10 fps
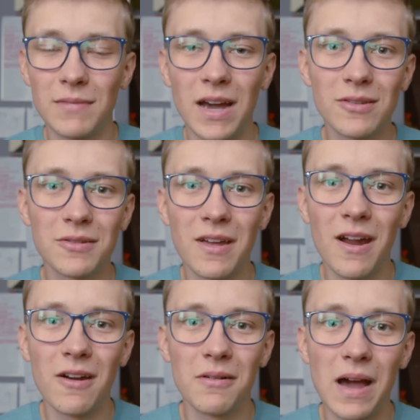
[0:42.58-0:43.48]
I don't
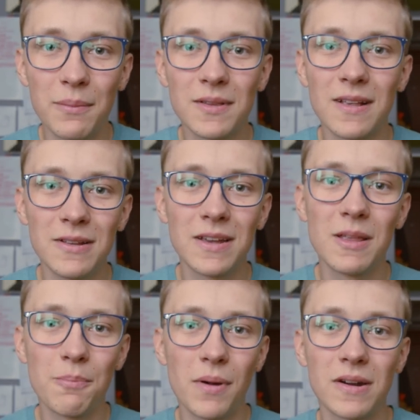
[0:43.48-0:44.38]
care, I'm selling
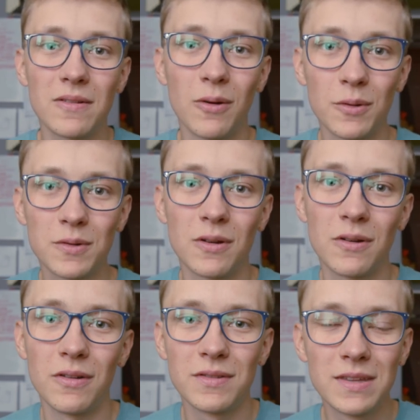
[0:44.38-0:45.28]
the parts
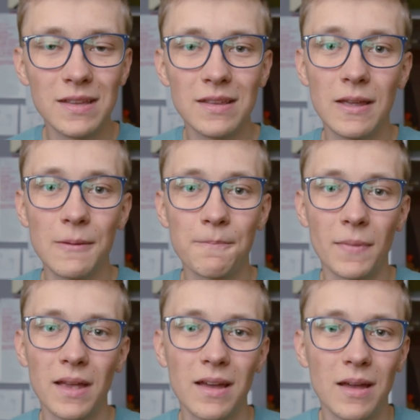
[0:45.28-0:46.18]
also on Tindie
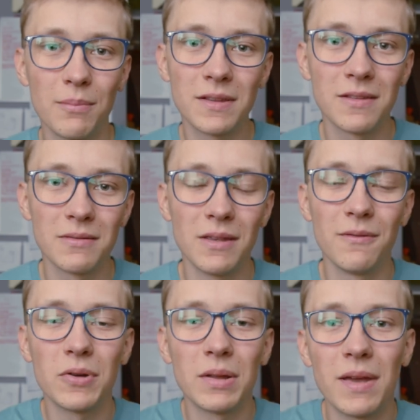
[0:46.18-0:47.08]
uh, but
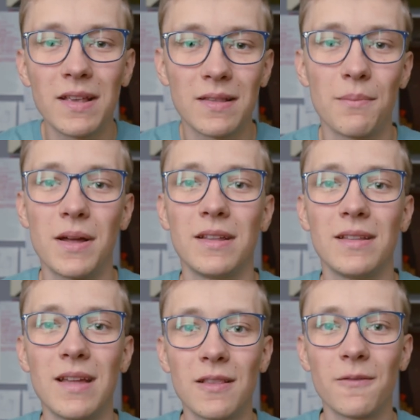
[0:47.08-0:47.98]
if you can make some money,
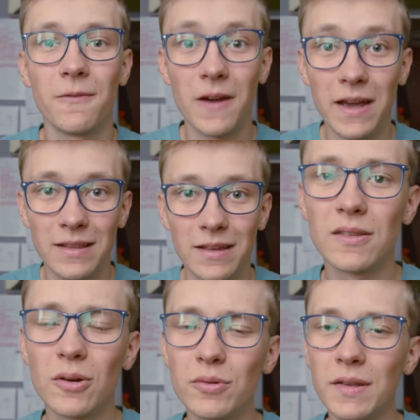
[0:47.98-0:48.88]
that's fine.
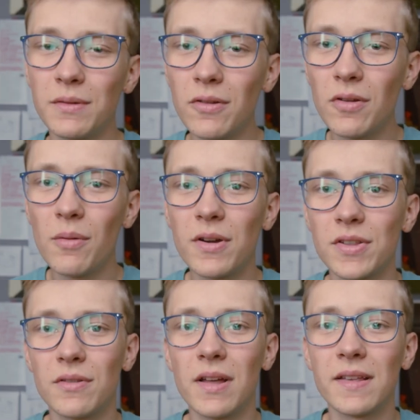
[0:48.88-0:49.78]
So the
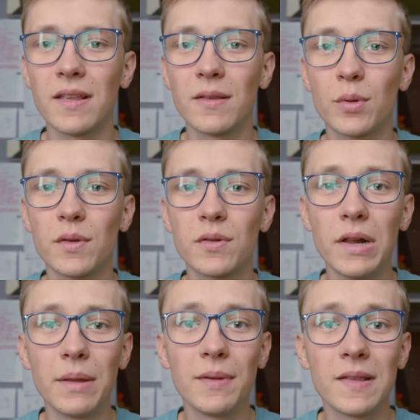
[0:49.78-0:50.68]
non-commercial license was
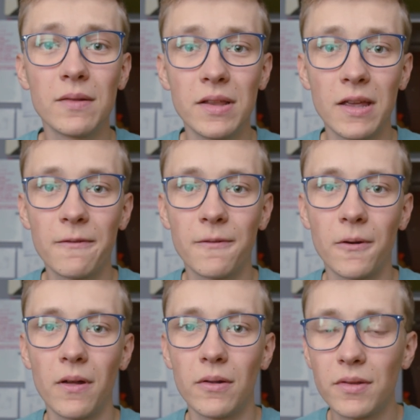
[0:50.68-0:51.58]
really misleading
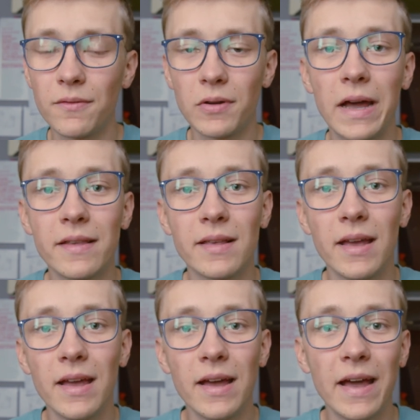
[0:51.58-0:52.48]
for a lot of you guys
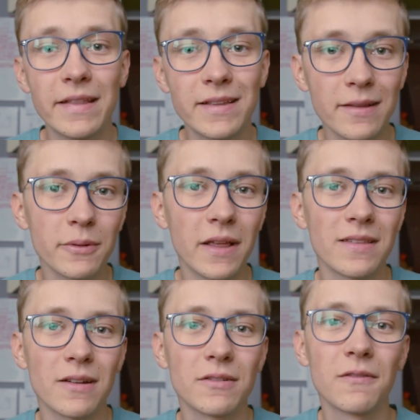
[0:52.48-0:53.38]
and that's when I
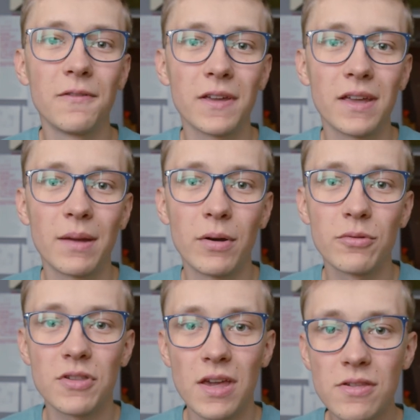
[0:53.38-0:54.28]
started thinking
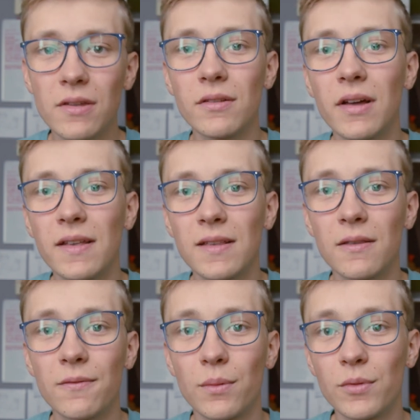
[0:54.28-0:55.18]
about changing the
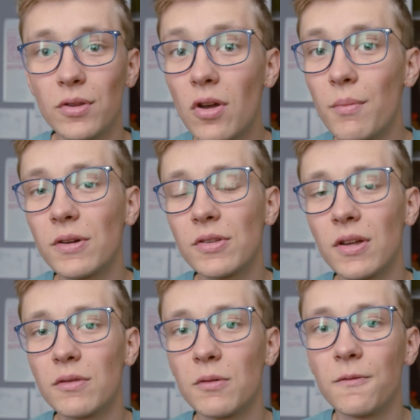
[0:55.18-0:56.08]
license from
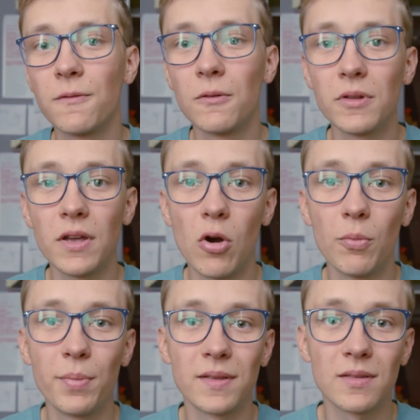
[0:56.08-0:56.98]
non-commercial to fully
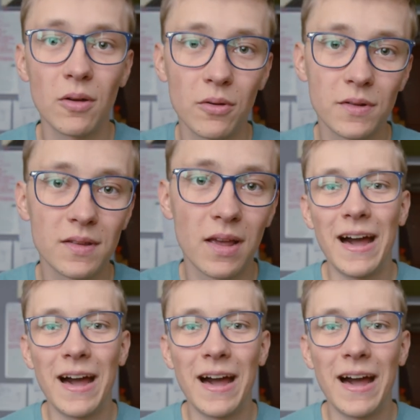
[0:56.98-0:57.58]
open source.